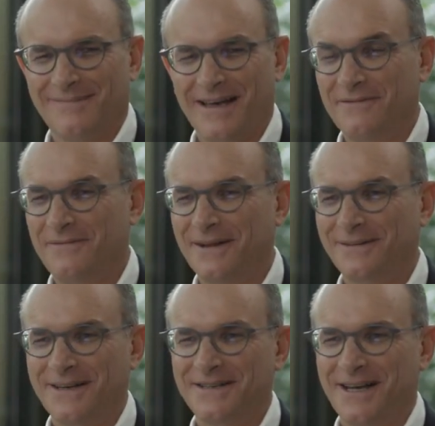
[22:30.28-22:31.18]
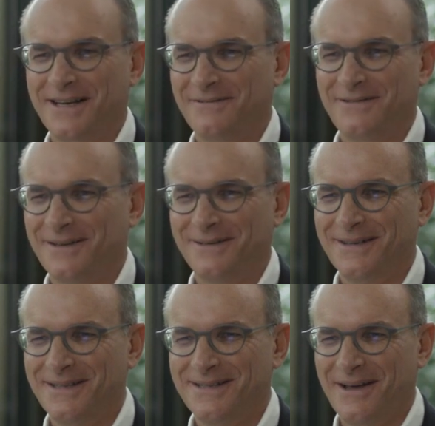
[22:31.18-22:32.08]
I can feel this. I can feel
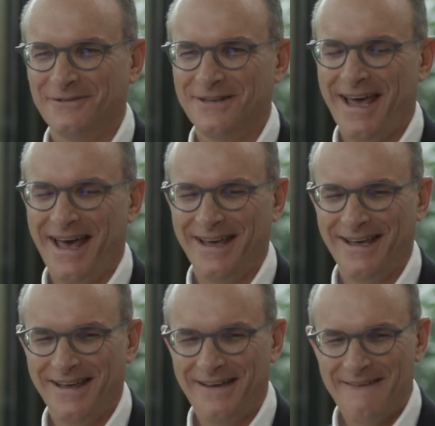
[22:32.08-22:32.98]
this every day.